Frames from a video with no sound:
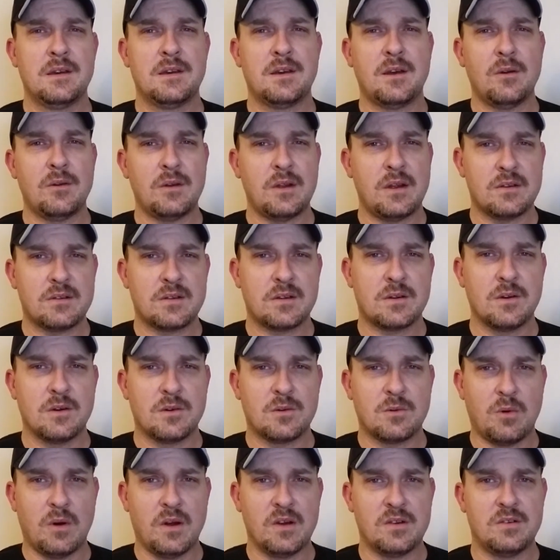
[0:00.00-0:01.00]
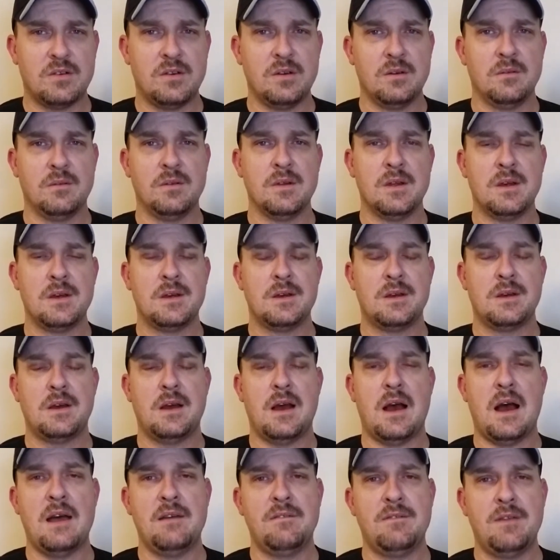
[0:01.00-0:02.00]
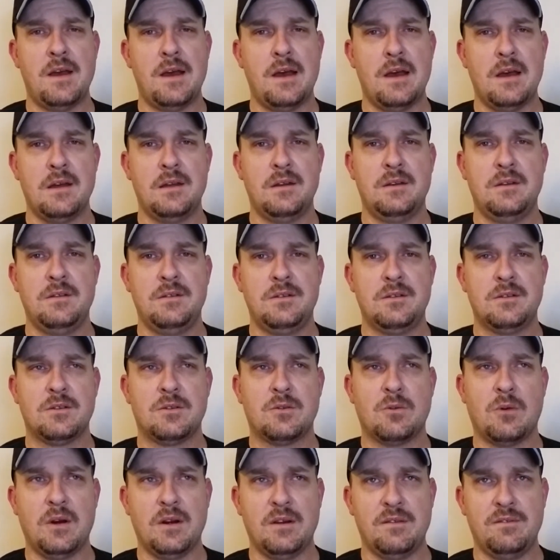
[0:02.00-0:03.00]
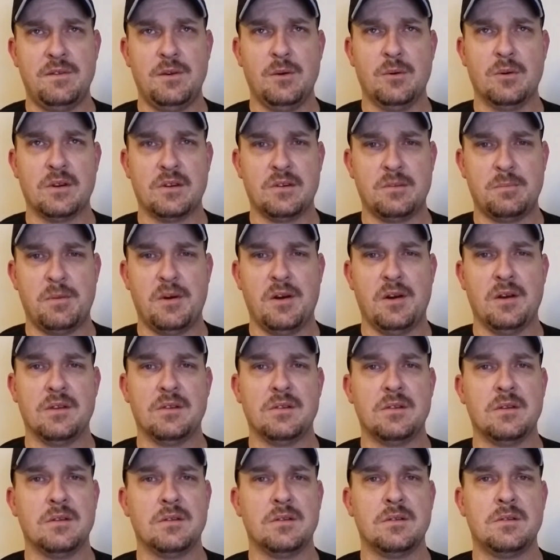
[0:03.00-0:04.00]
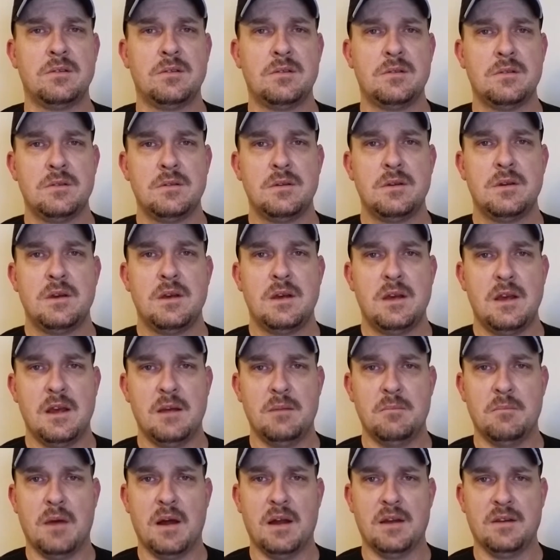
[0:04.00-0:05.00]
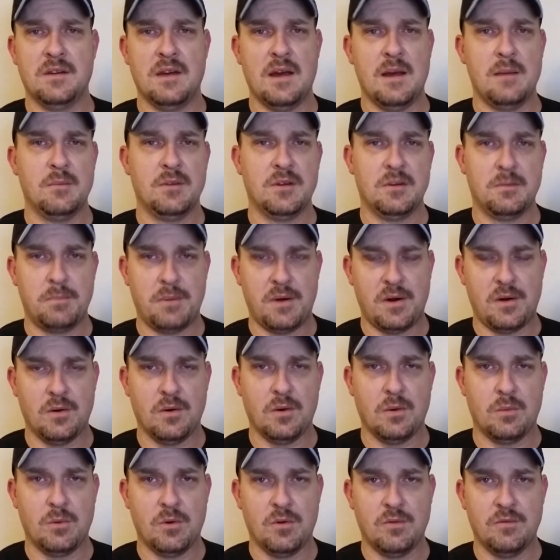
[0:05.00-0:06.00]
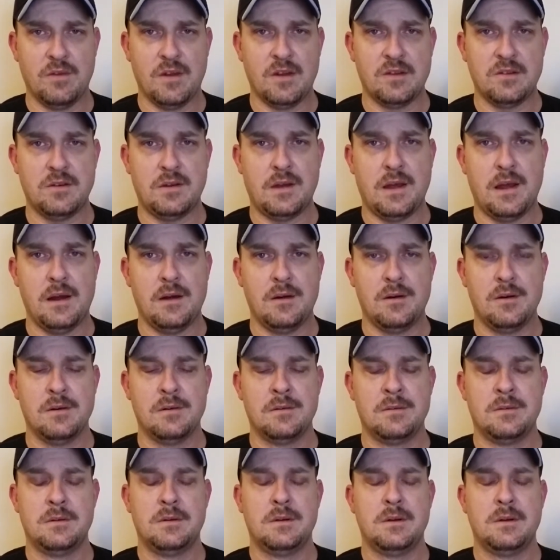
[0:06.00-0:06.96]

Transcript: Cody, that's a good question. I've had quite a few experiences in my time as a paranormal investigator.